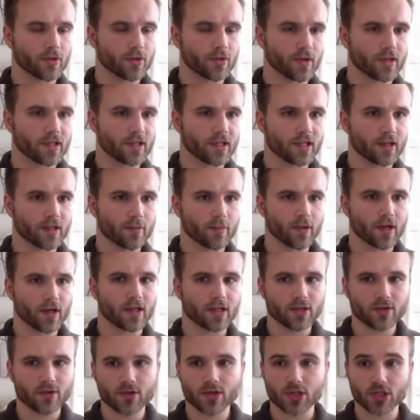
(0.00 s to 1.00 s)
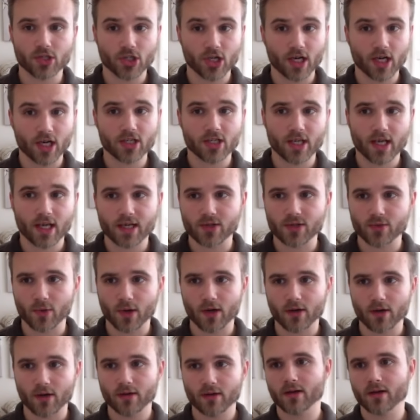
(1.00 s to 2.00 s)
great thing about it. You can change that as
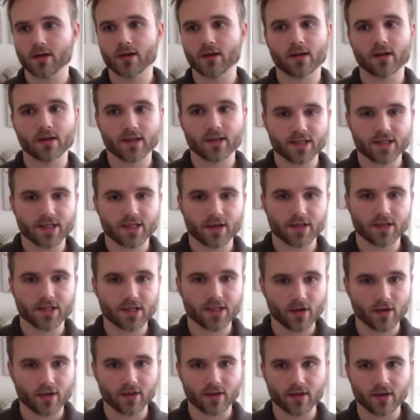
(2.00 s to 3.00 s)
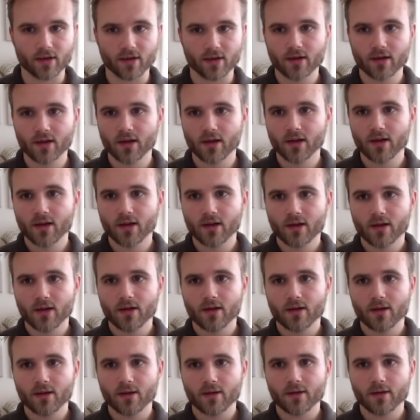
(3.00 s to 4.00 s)
well. It's not stuck there,
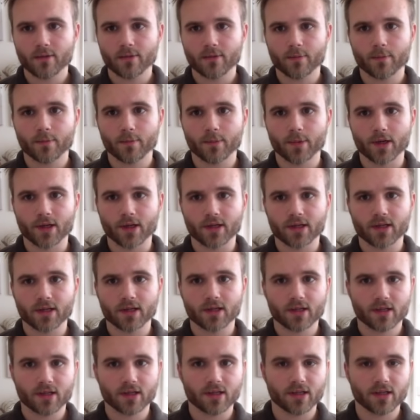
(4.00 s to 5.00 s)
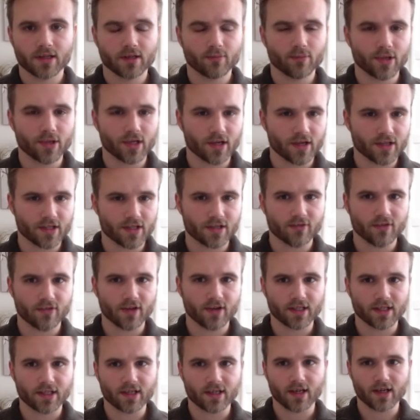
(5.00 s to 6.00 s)
but because of the
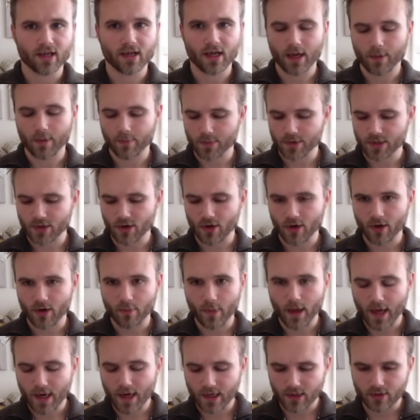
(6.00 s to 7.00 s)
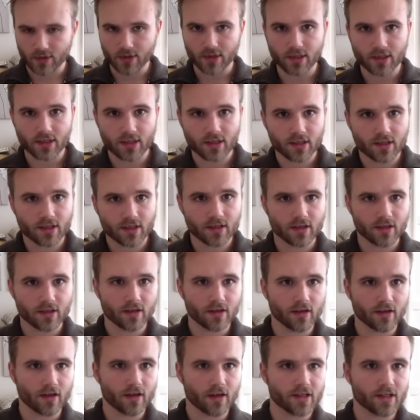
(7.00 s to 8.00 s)
fact that it happens automatically,
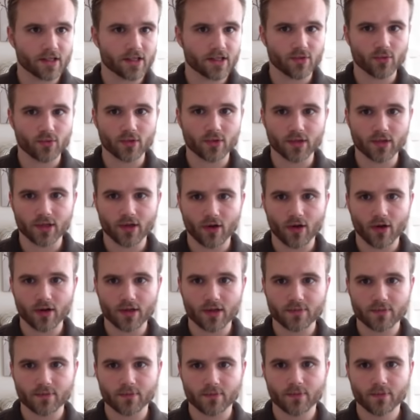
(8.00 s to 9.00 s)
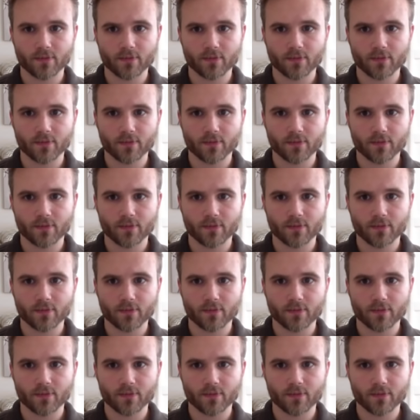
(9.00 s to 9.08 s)
it's really awesome.